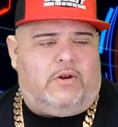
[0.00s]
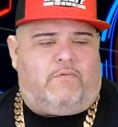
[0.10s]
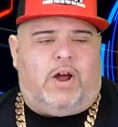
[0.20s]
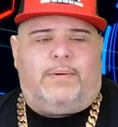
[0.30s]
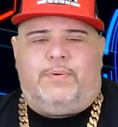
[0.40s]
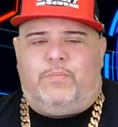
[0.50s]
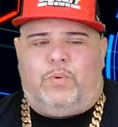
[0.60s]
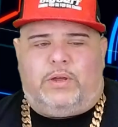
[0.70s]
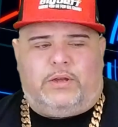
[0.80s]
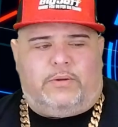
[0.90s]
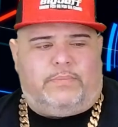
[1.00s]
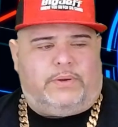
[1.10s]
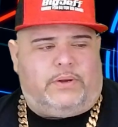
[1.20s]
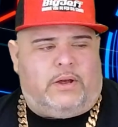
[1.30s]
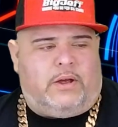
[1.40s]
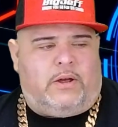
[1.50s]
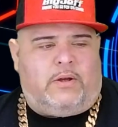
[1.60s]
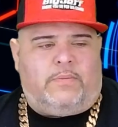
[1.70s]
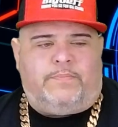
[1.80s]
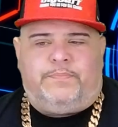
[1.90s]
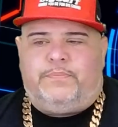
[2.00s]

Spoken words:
Robin Williams, Car